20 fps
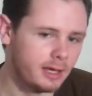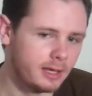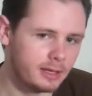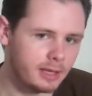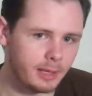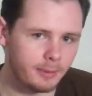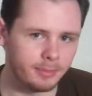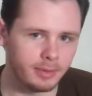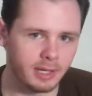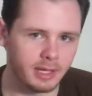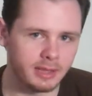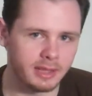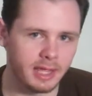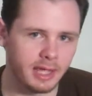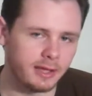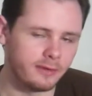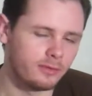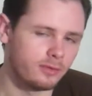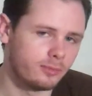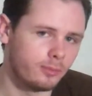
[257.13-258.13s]
they played
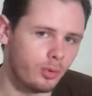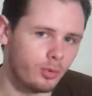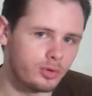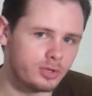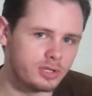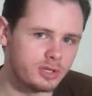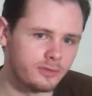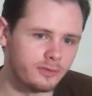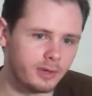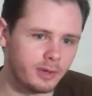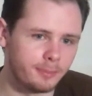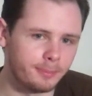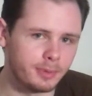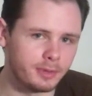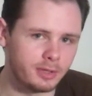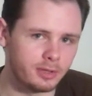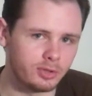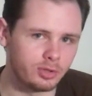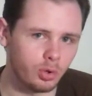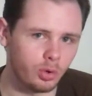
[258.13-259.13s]
that for most of it,
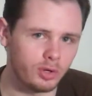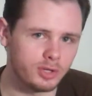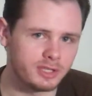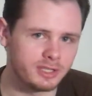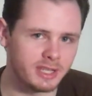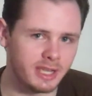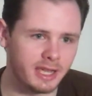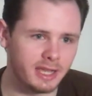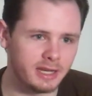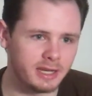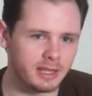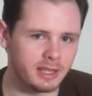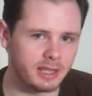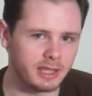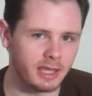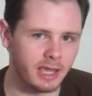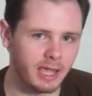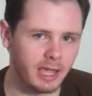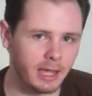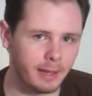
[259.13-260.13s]
but towards the end of the
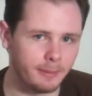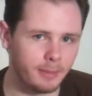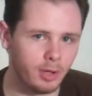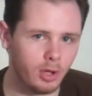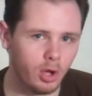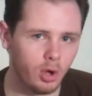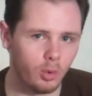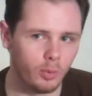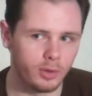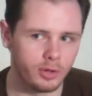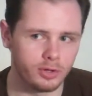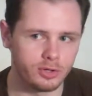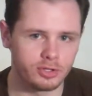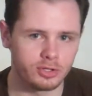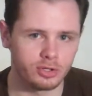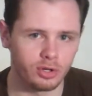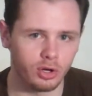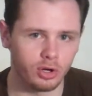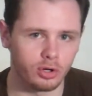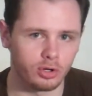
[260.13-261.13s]
game, when you
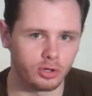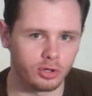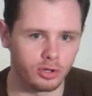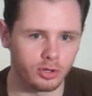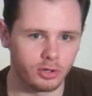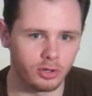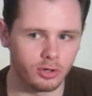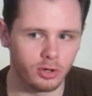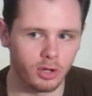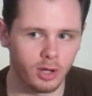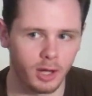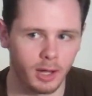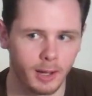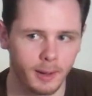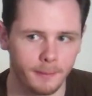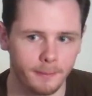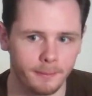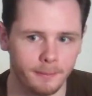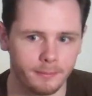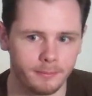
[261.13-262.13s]
start
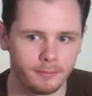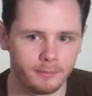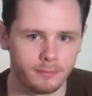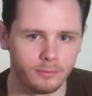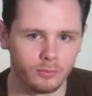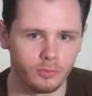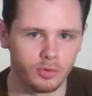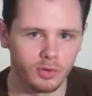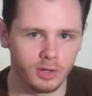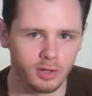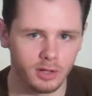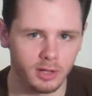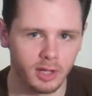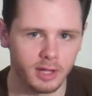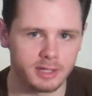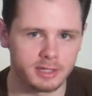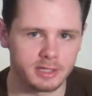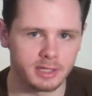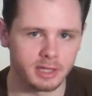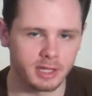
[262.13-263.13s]

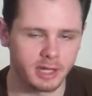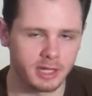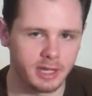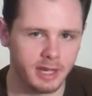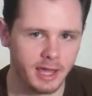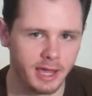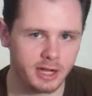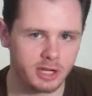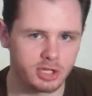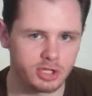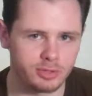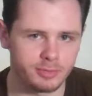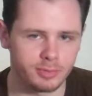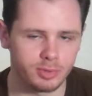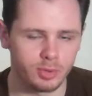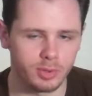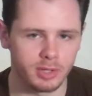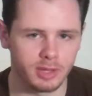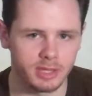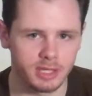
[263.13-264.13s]
realizing the connections
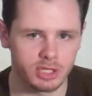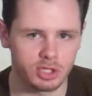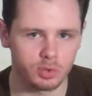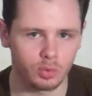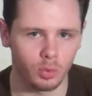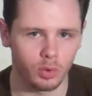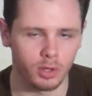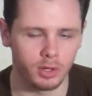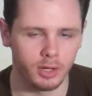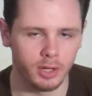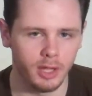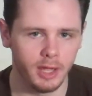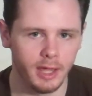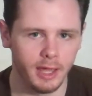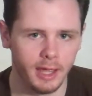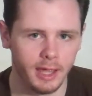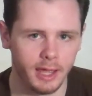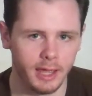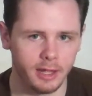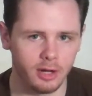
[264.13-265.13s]
between this one
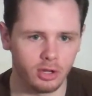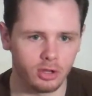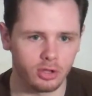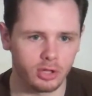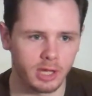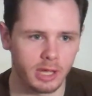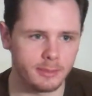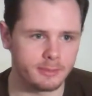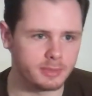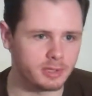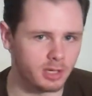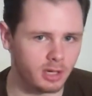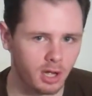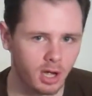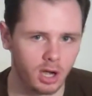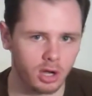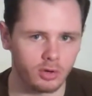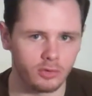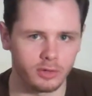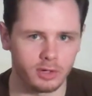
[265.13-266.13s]
and other games like
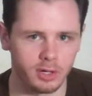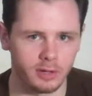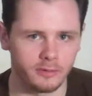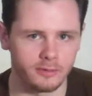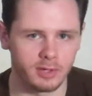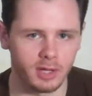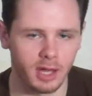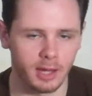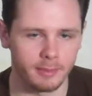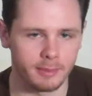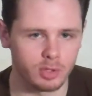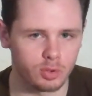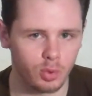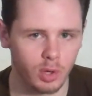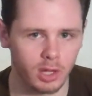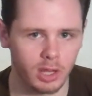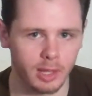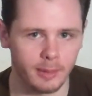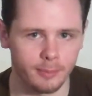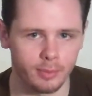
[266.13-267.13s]
Ocarina of Time and
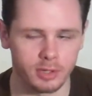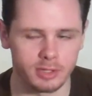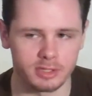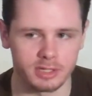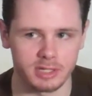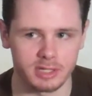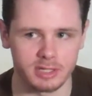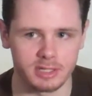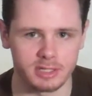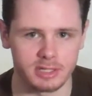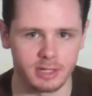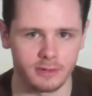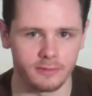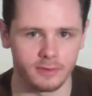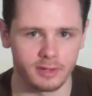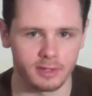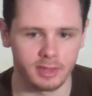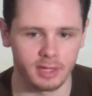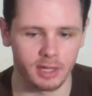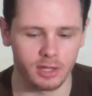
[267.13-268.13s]
Twilight Princess and stuff
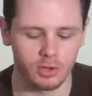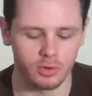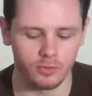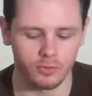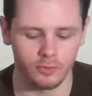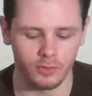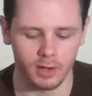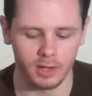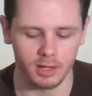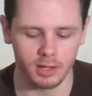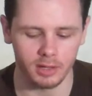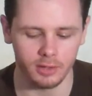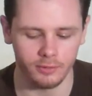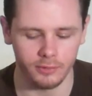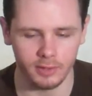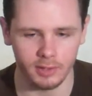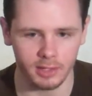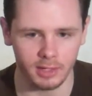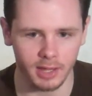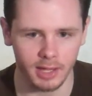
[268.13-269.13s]
like that, you finally
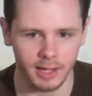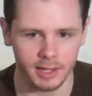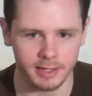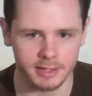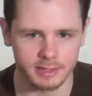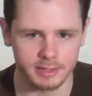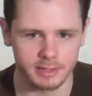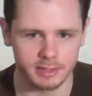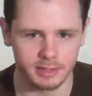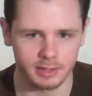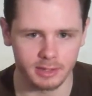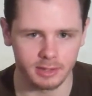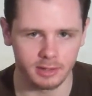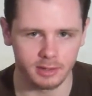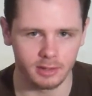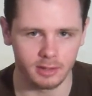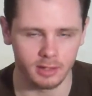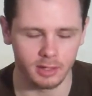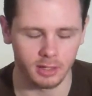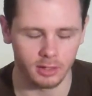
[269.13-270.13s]
realize,
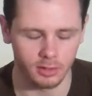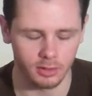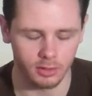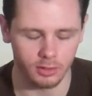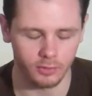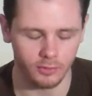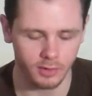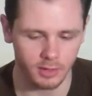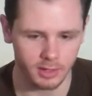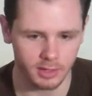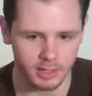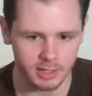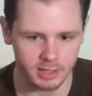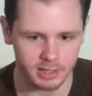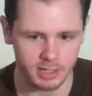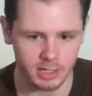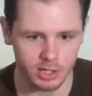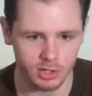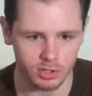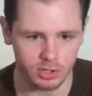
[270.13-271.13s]
you finally get
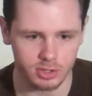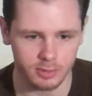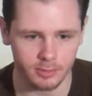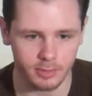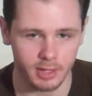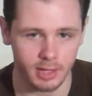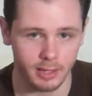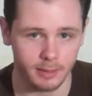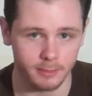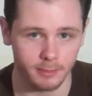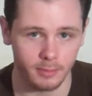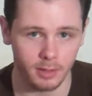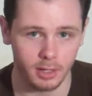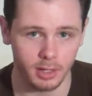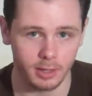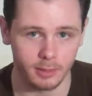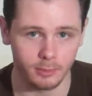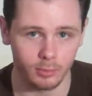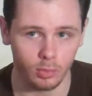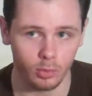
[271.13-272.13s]
to hear some of that
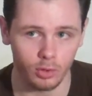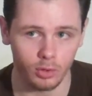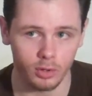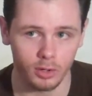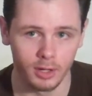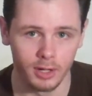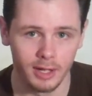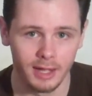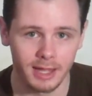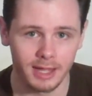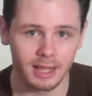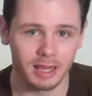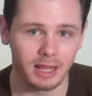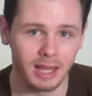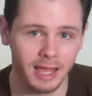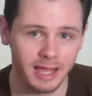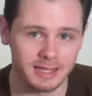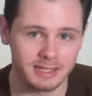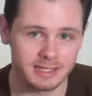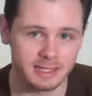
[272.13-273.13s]
more
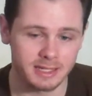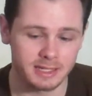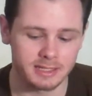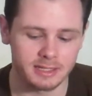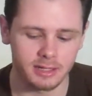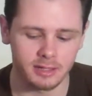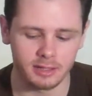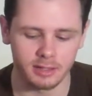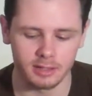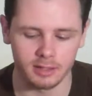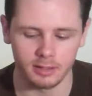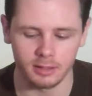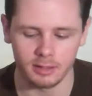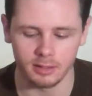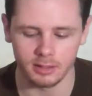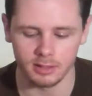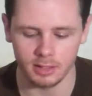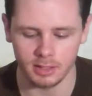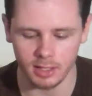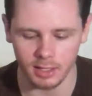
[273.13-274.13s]
classic Zelda
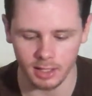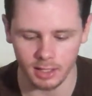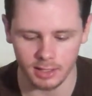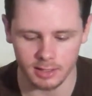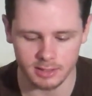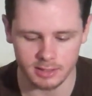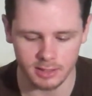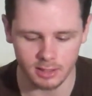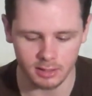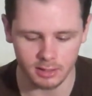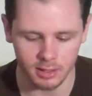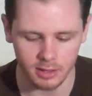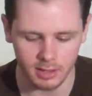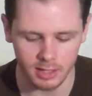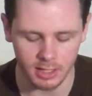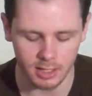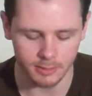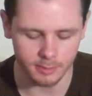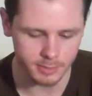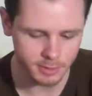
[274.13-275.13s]

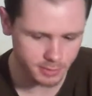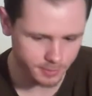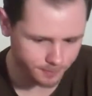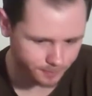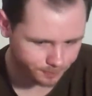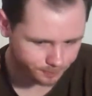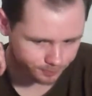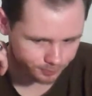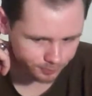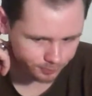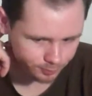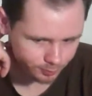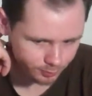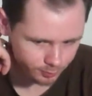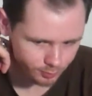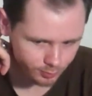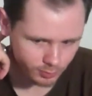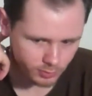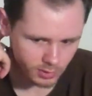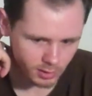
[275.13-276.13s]
themes.
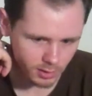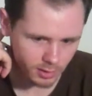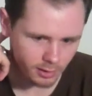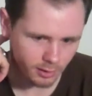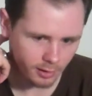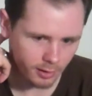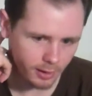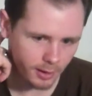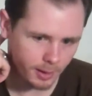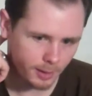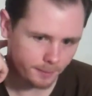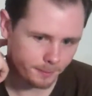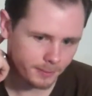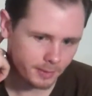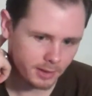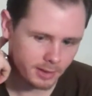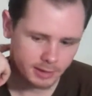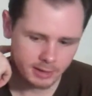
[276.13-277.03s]
I